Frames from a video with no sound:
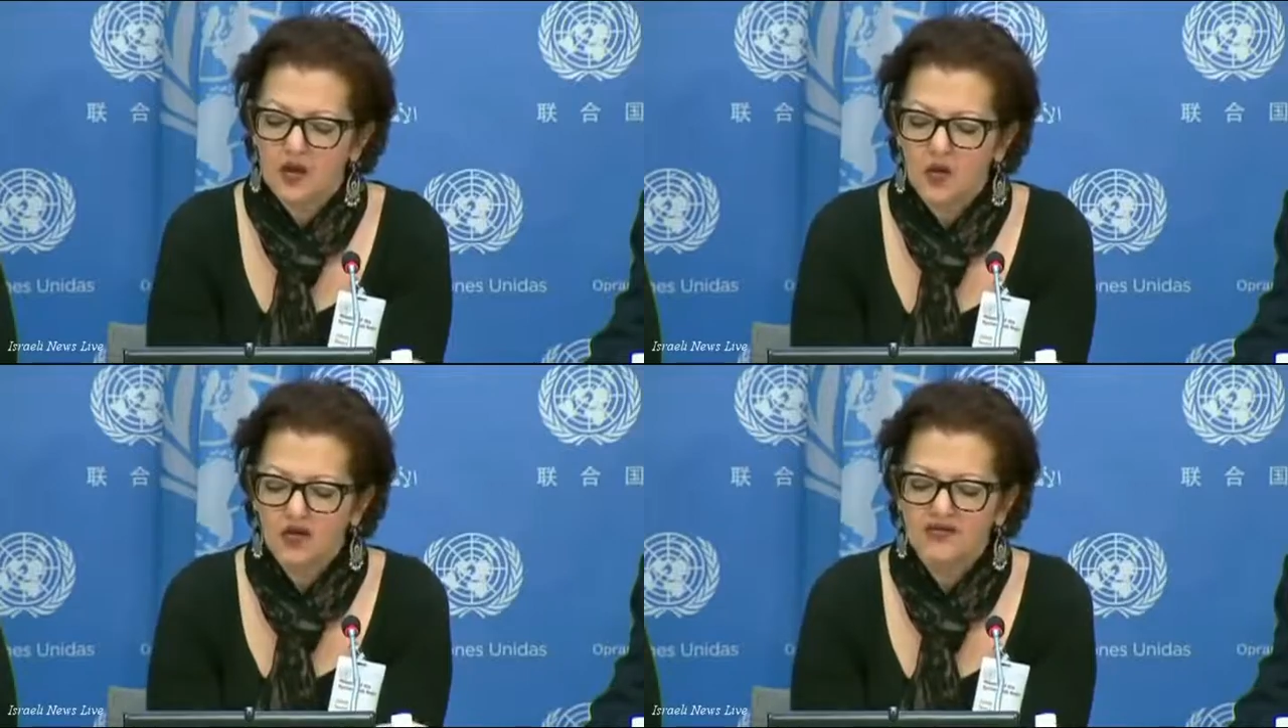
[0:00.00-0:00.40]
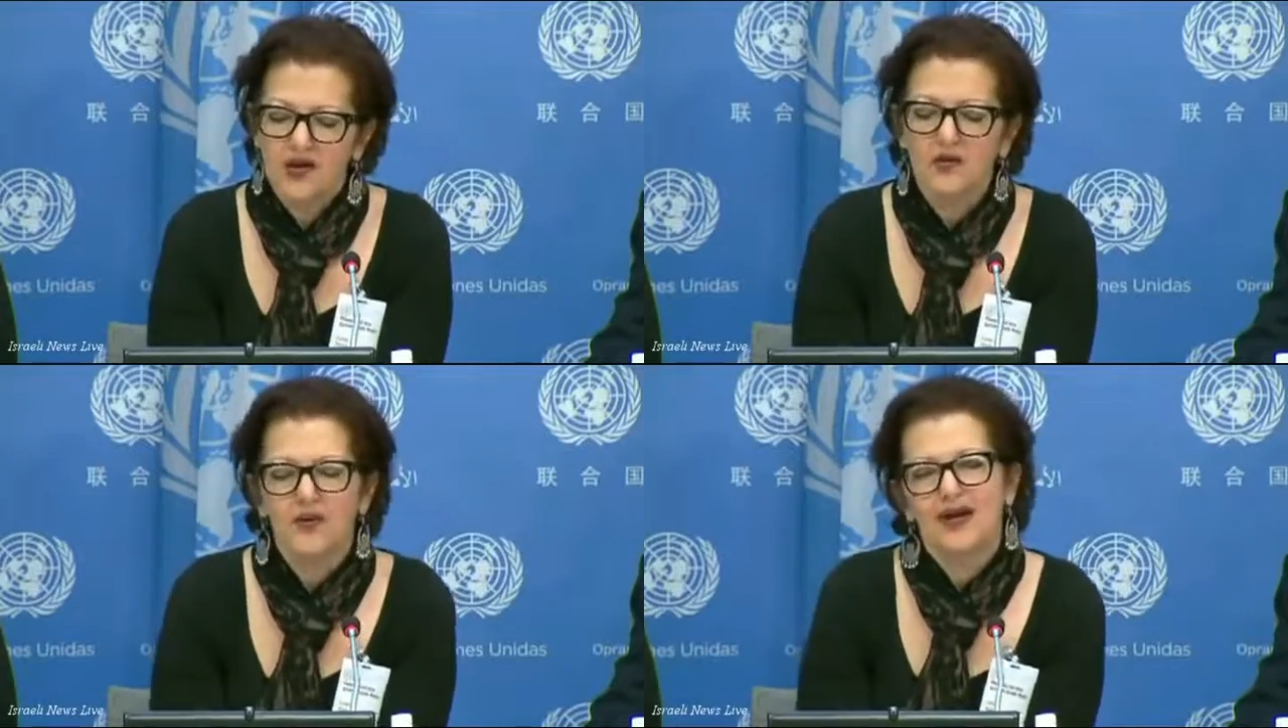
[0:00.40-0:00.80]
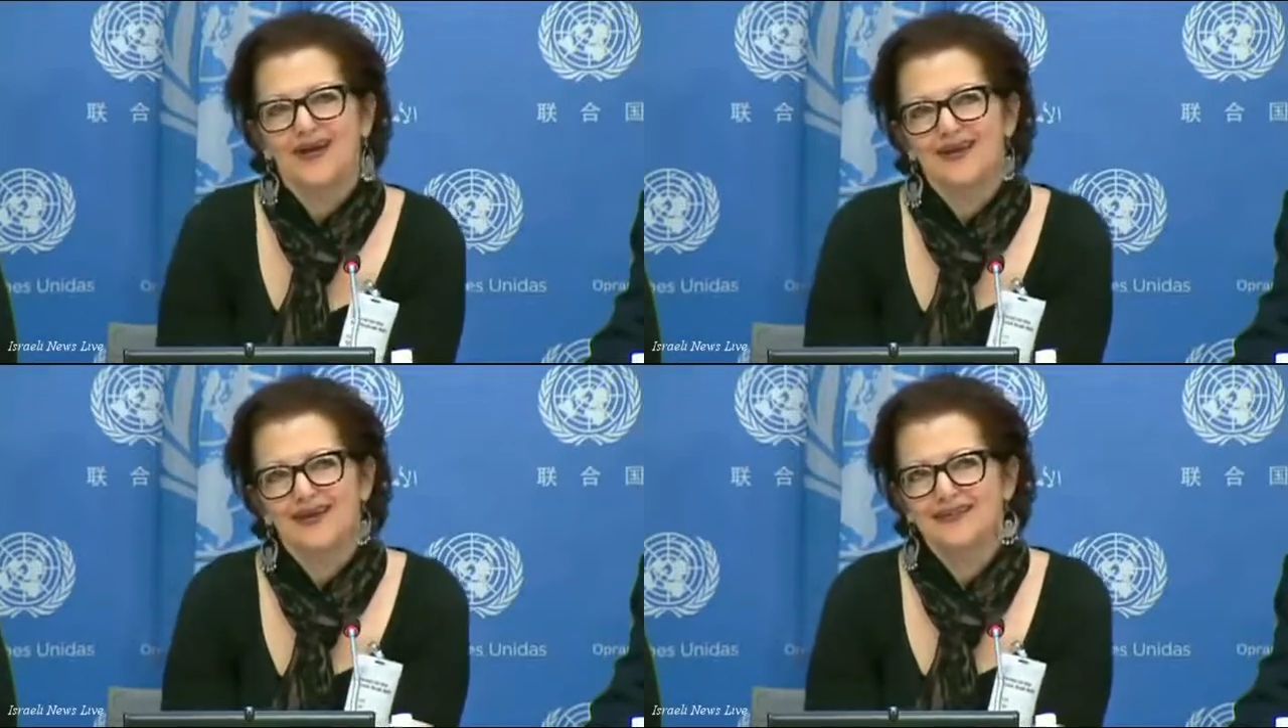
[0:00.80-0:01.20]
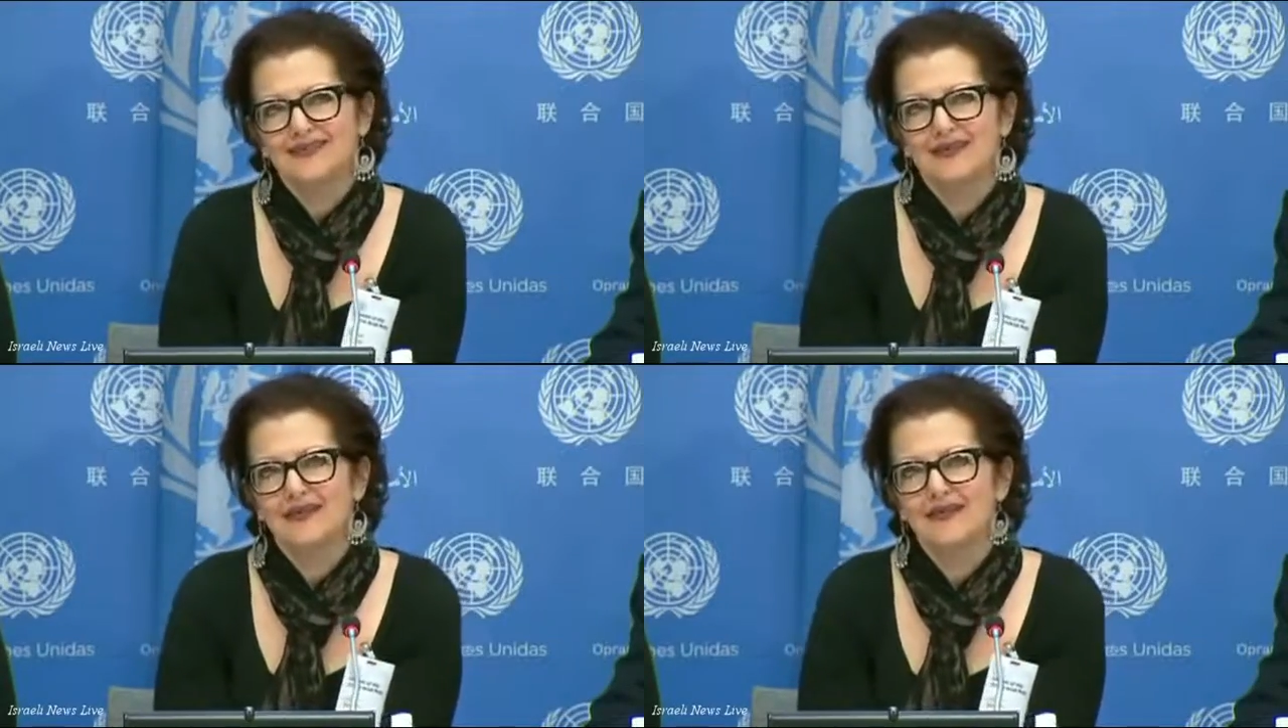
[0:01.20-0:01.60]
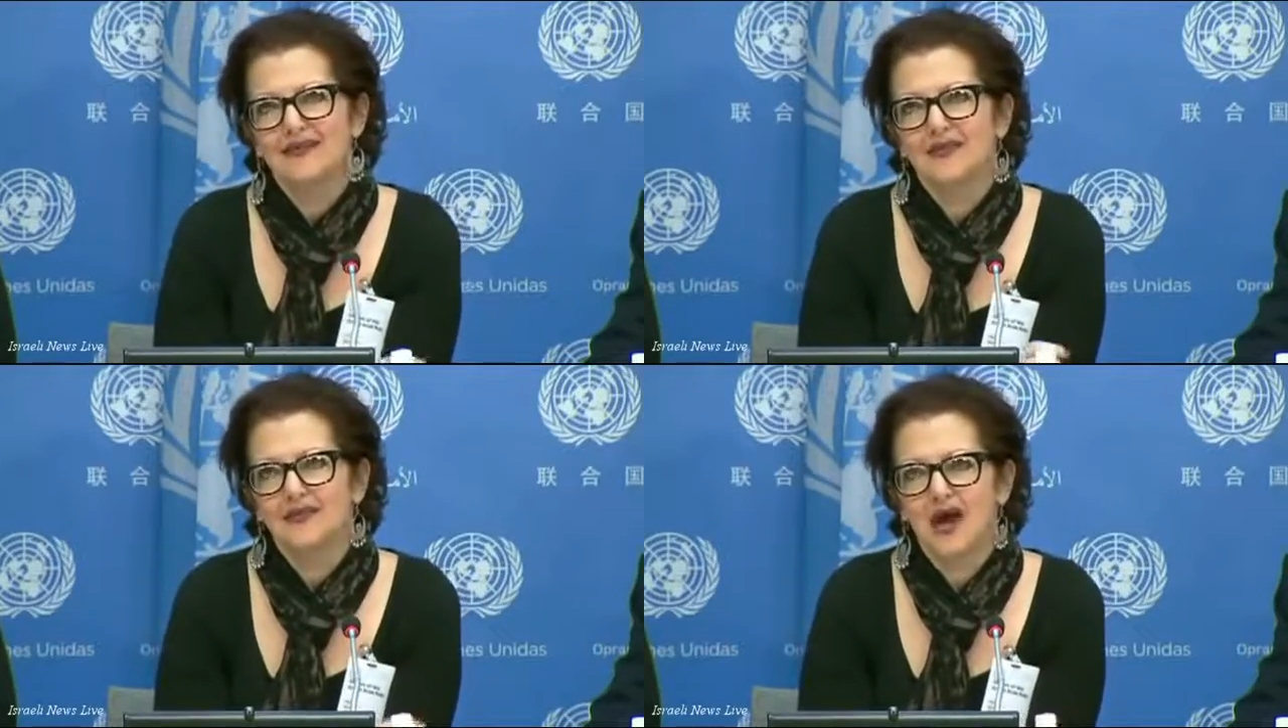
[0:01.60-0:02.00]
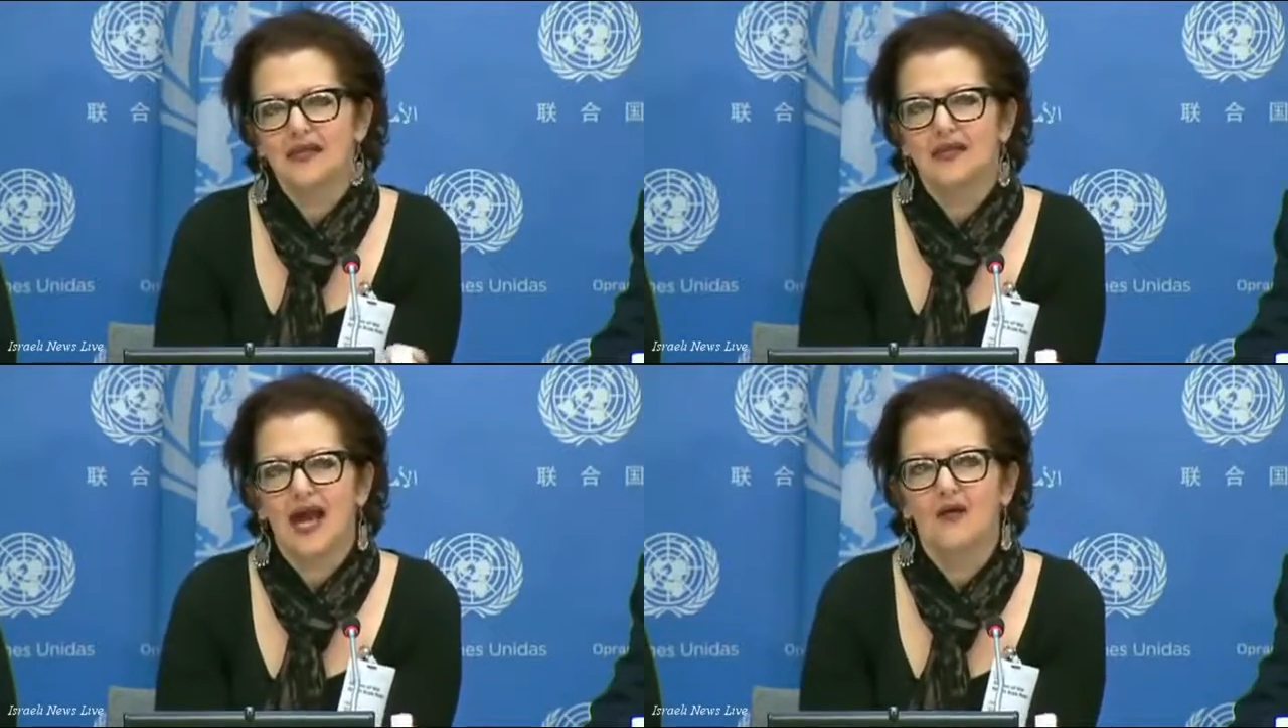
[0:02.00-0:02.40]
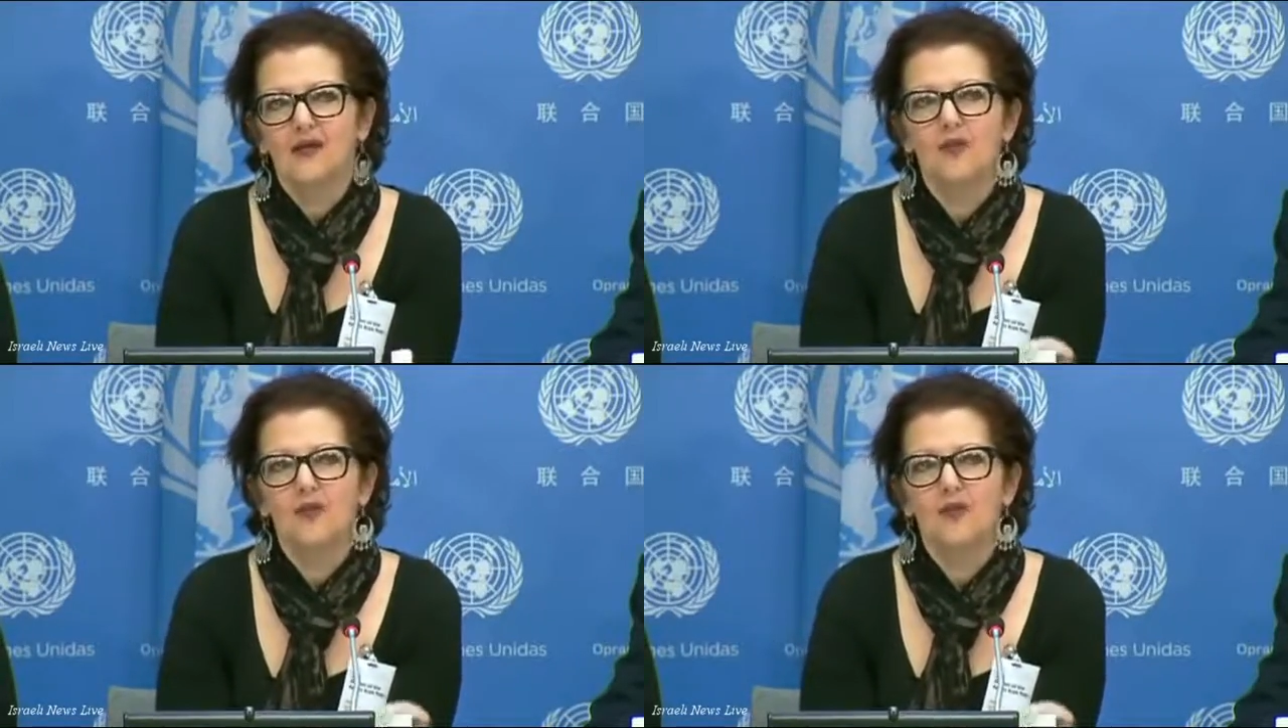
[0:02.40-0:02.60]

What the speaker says: Also, they're not allowing